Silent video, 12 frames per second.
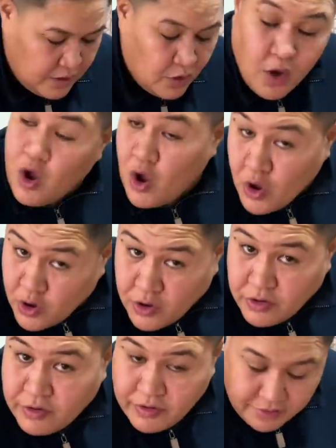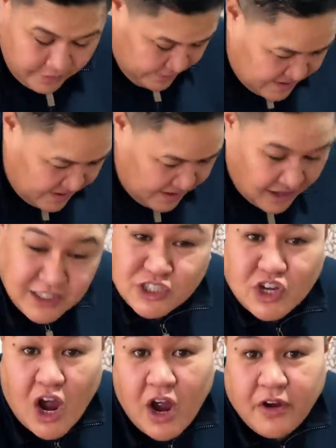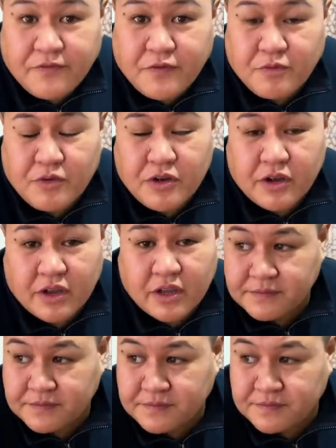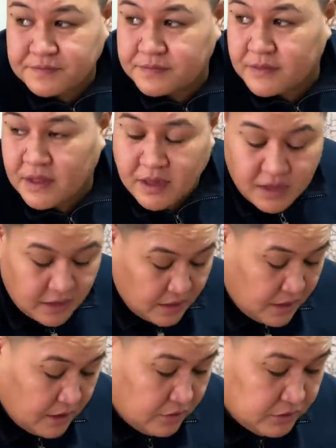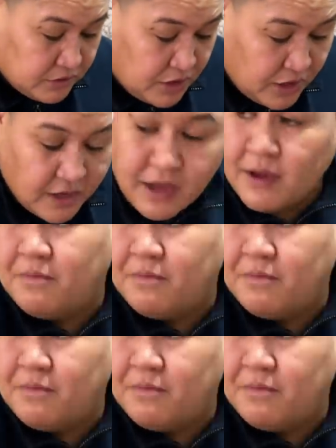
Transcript: No. I just got home from work. It was like a